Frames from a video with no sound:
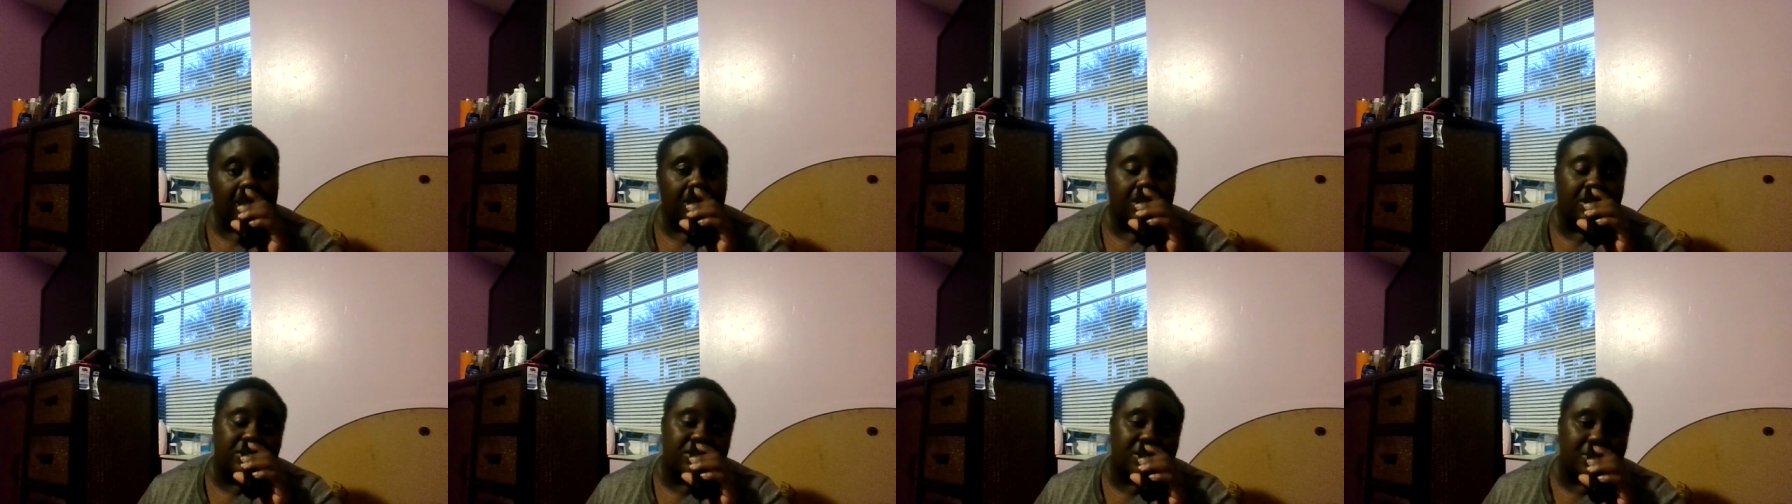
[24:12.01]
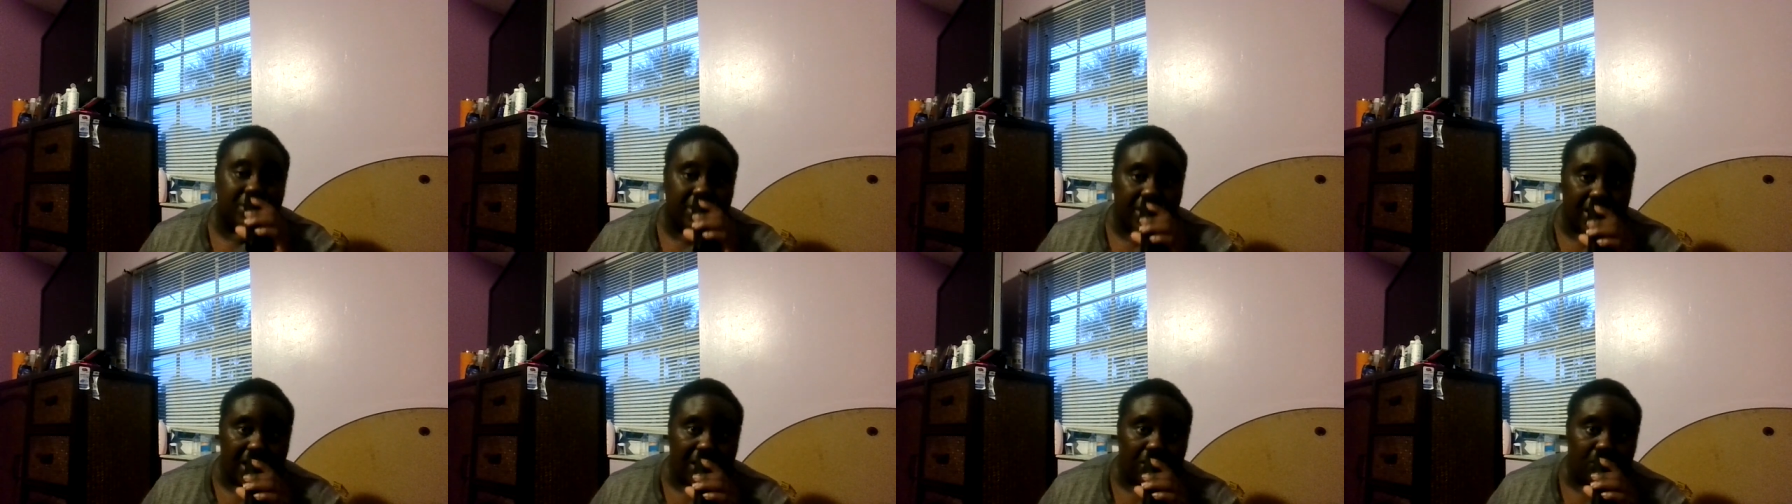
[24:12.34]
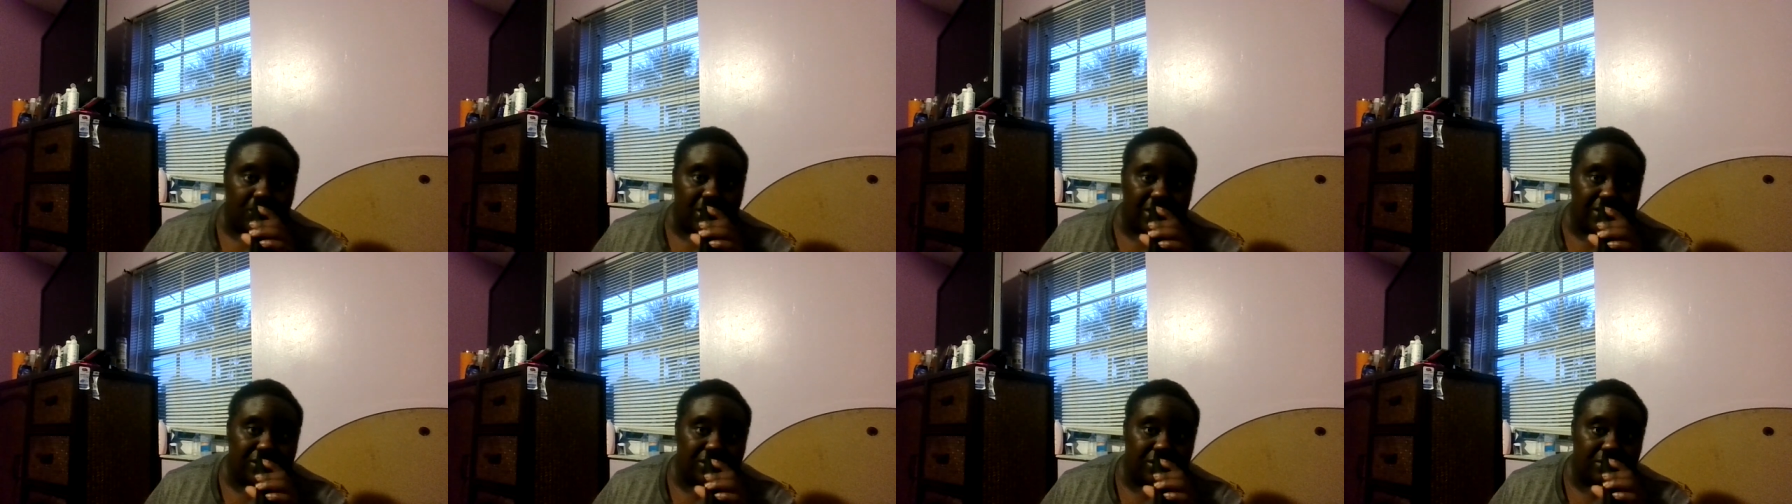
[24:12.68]
some of y'all
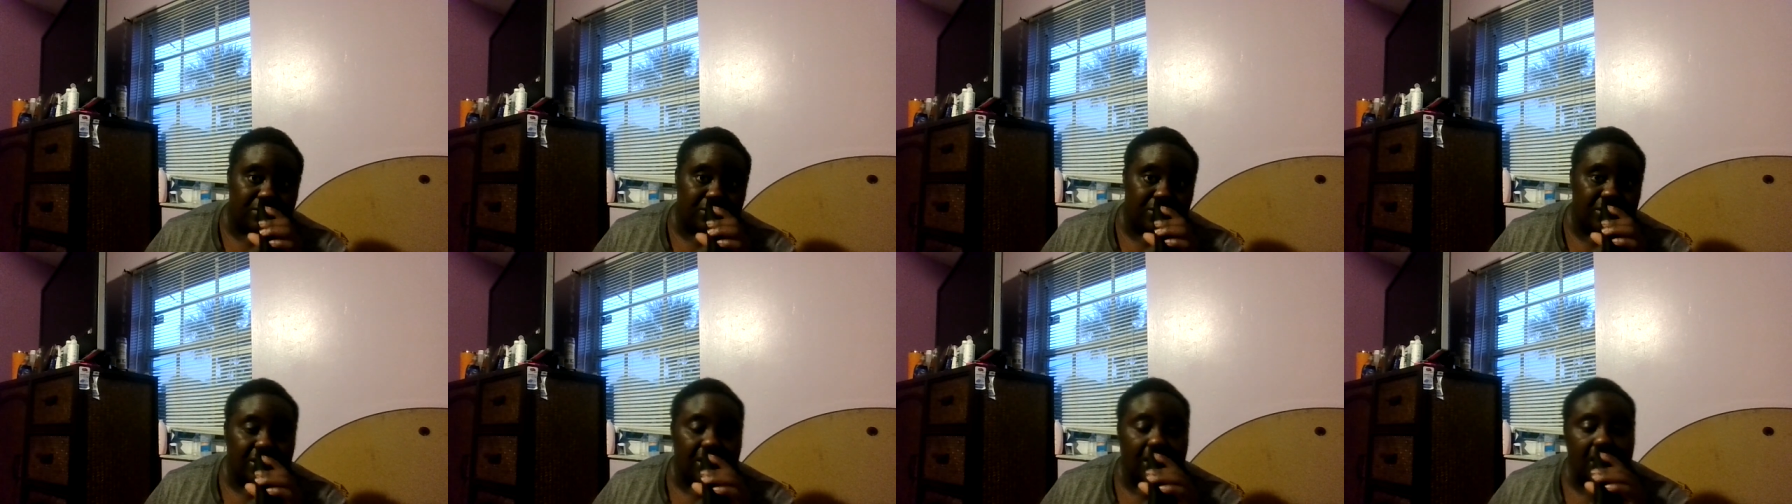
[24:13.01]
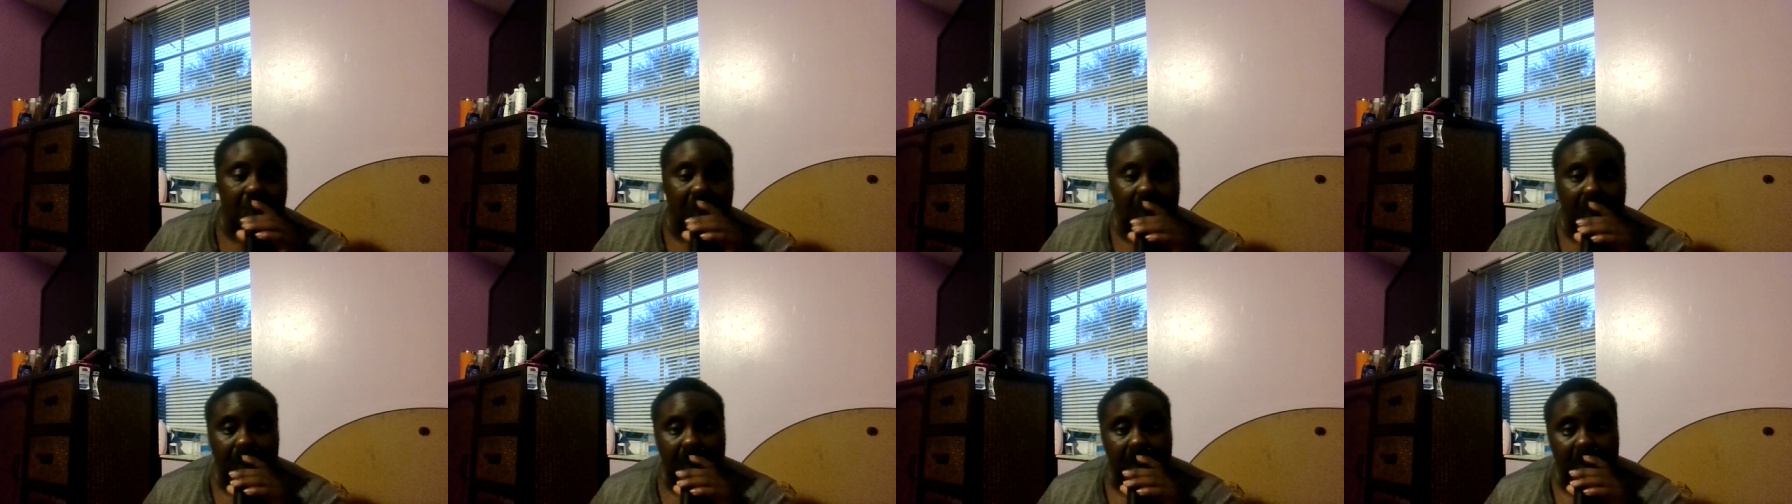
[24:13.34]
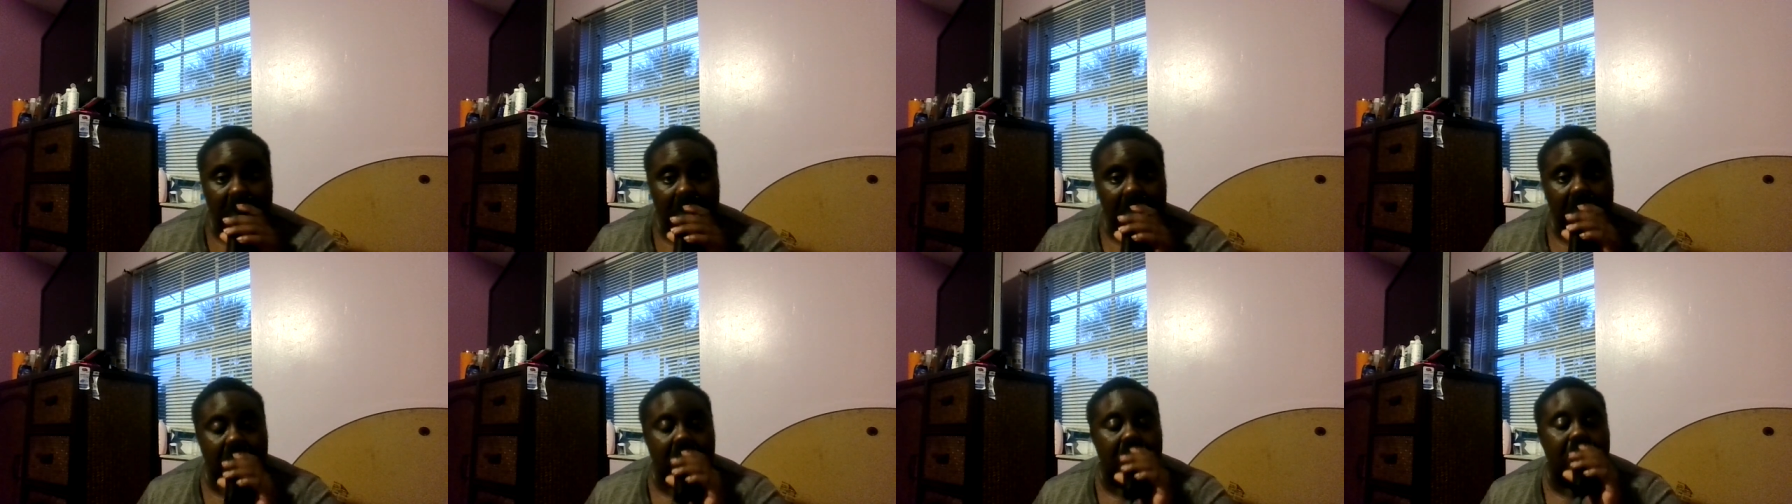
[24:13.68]
watch it, but um
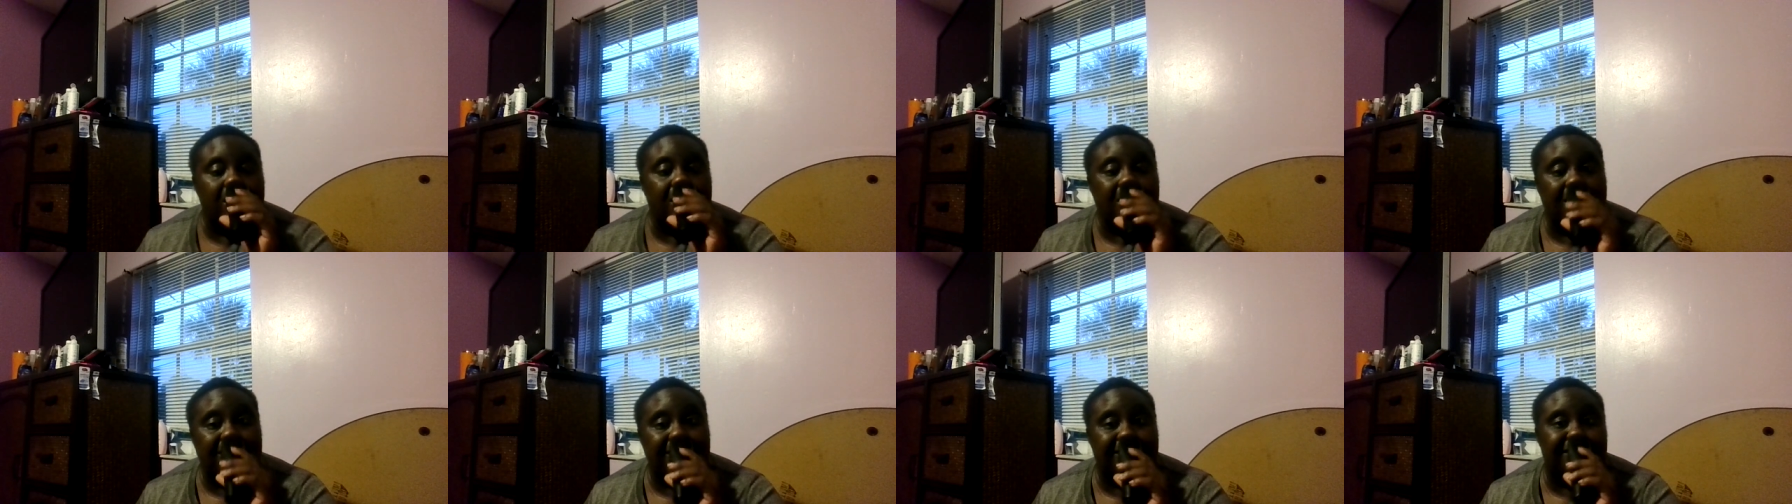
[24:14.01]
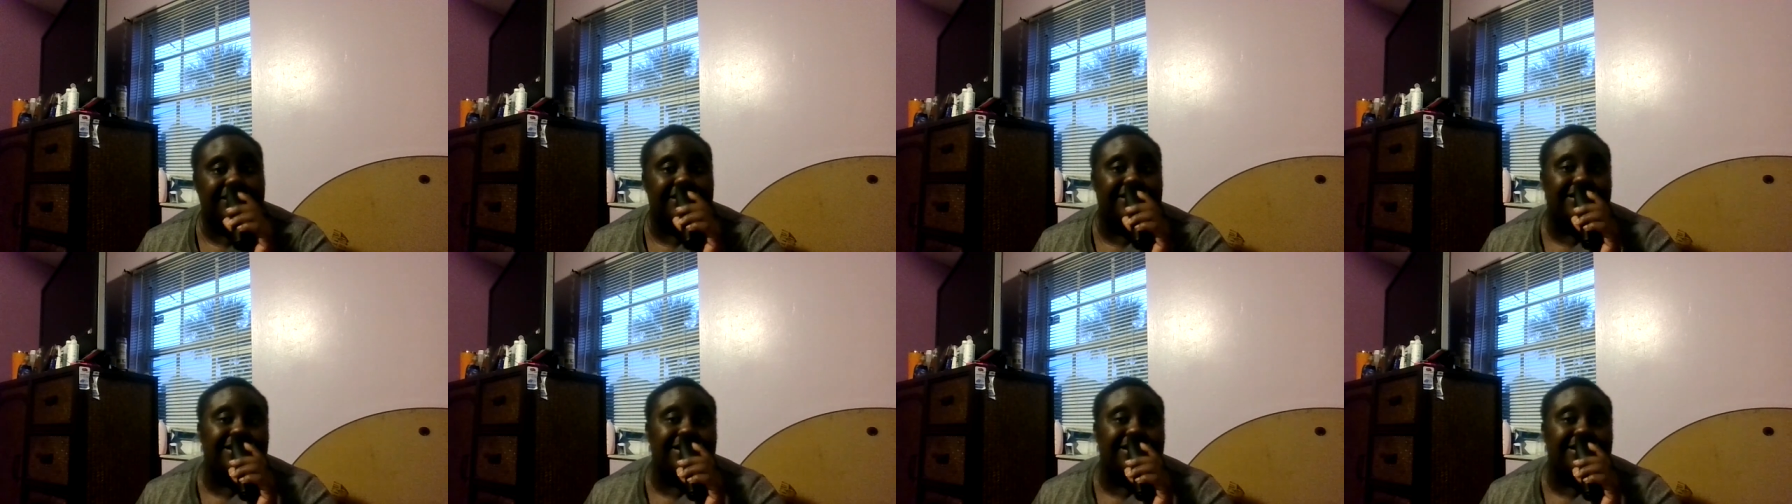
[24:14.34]
uh, uh